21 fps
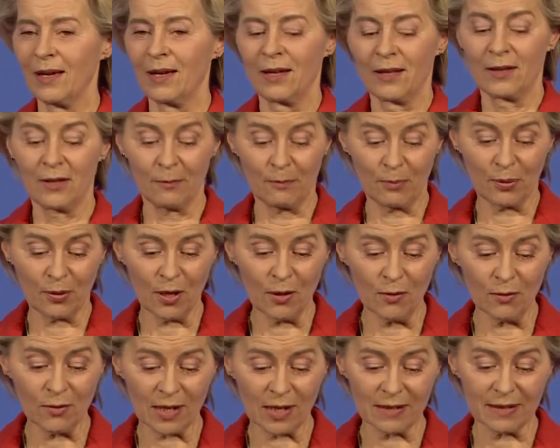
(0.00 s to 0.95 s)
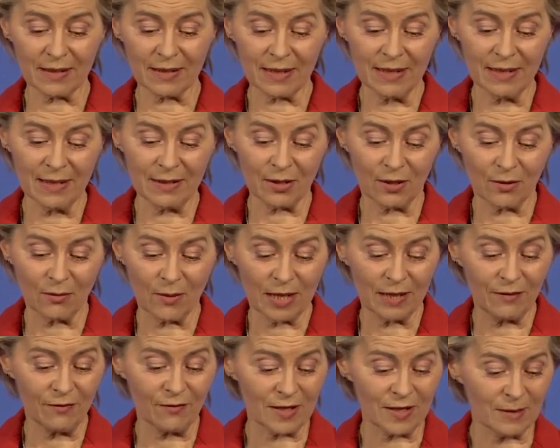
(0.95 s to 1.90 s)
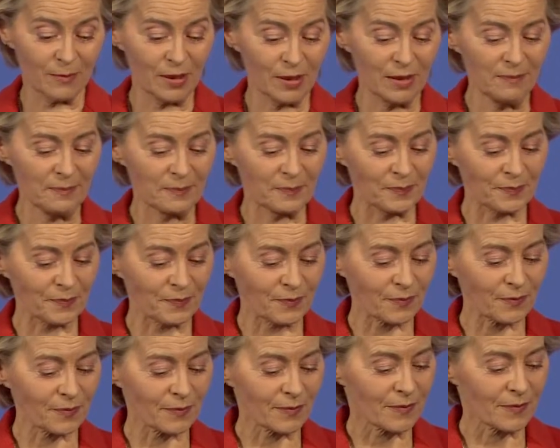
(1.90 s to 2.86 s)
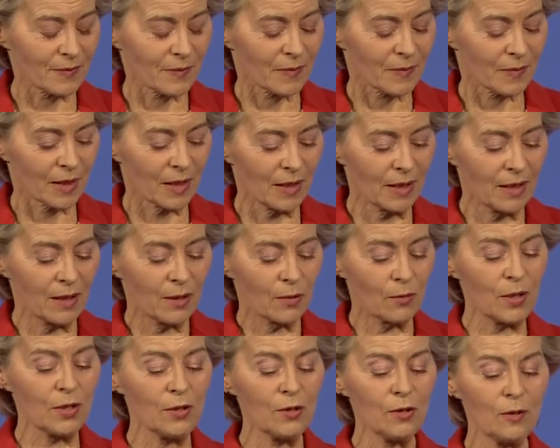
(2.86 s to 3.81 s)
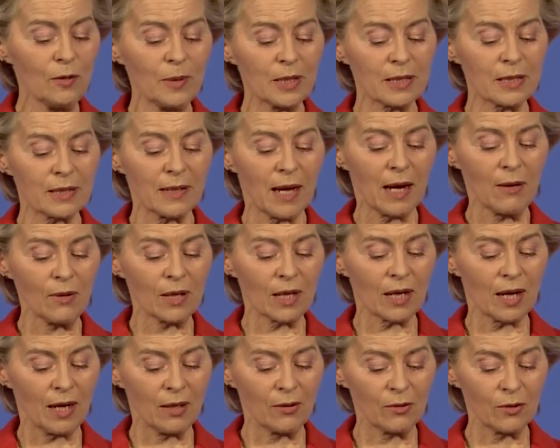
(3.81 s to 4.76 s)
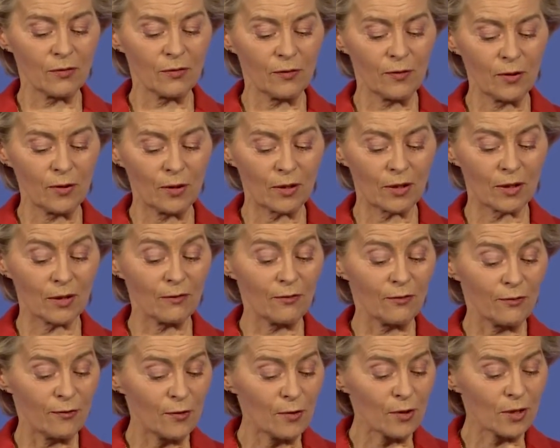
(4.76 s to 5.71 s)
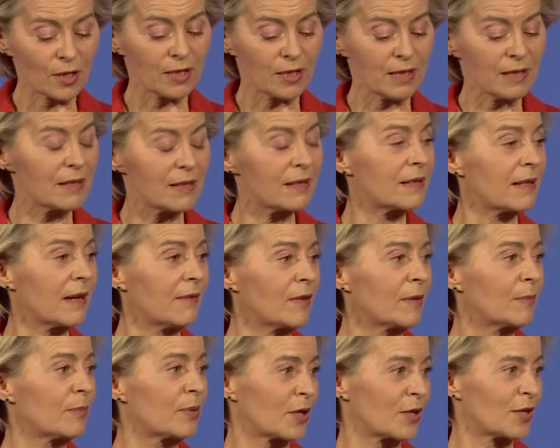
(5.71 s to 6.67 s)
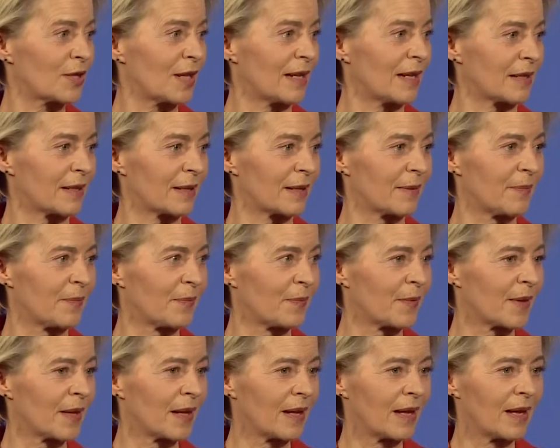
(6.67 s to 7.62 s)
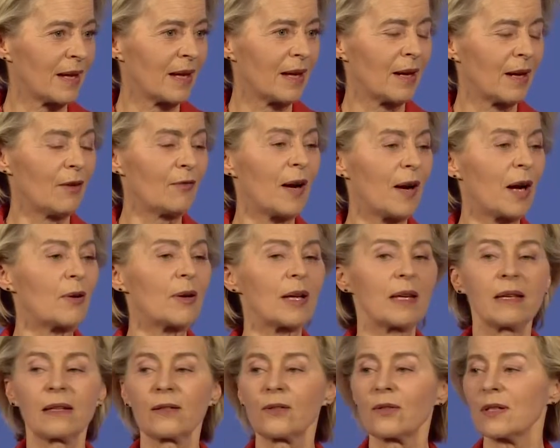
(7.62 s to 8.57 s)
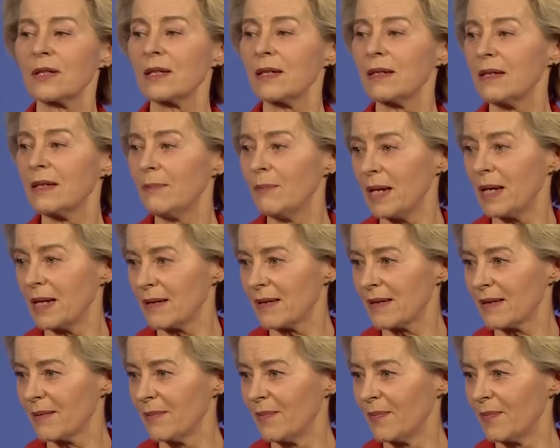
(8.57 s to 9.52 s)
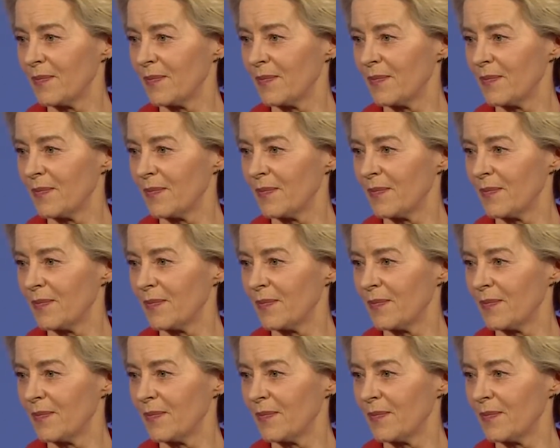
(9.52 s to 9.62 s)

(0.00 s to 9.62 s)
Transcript: The progress is already visible. Renewables now account for 47% of our electricity mix.